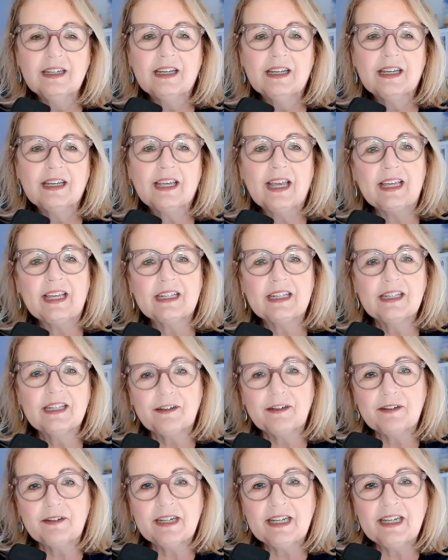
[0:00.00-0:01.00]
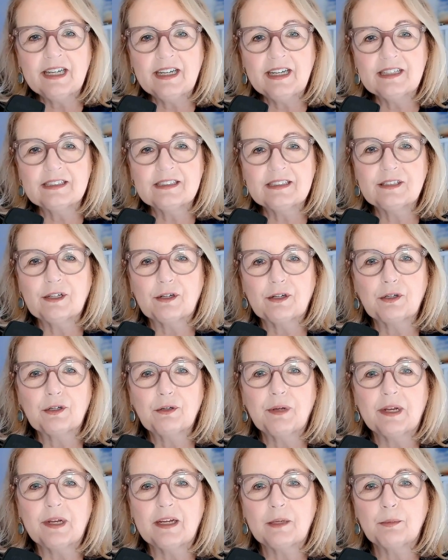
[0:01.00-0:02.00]
gain clarity, and start
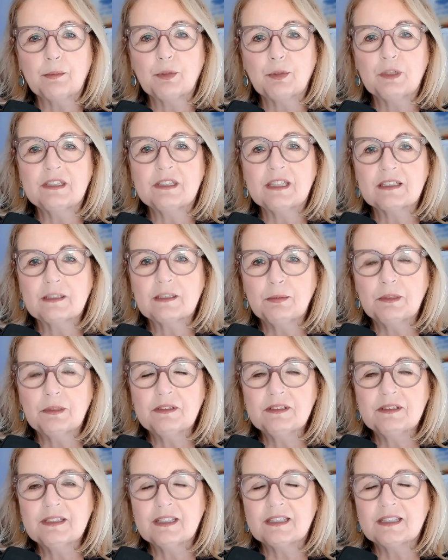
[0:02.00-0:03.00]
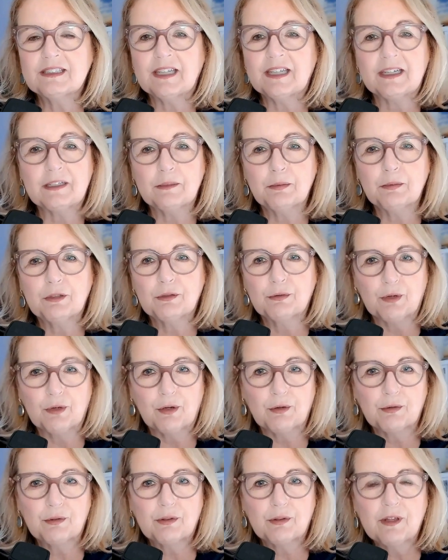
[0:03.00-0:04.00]
creating predictable, sustainable
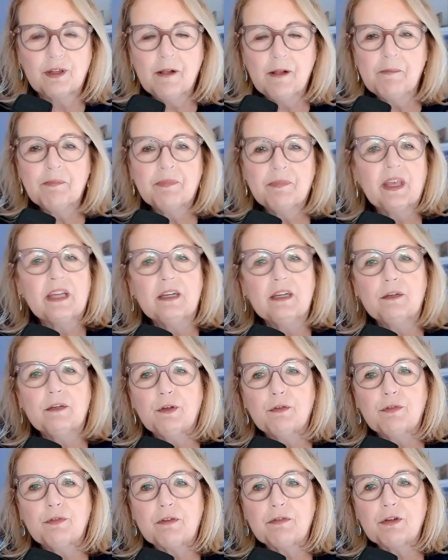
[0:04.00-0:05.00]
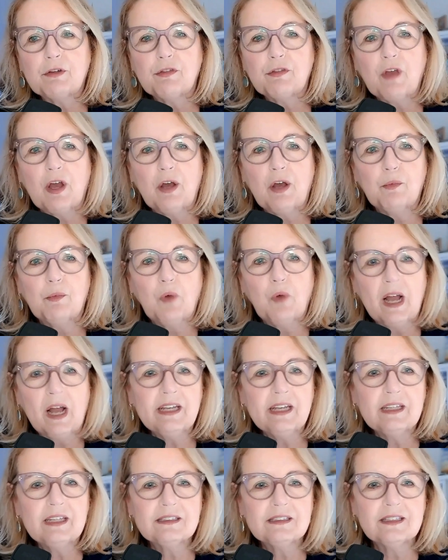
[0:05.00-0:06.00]
growth. And if you've ever thought, why
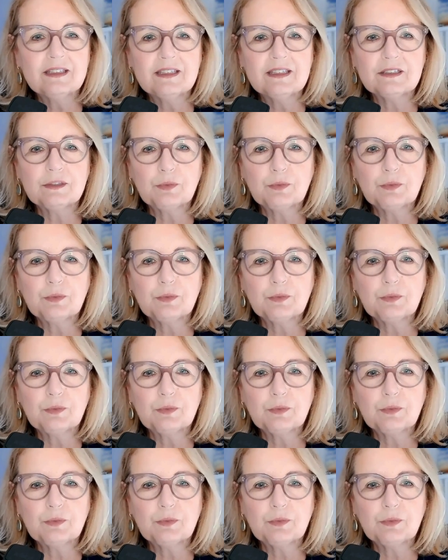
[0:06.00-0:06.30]
isn't this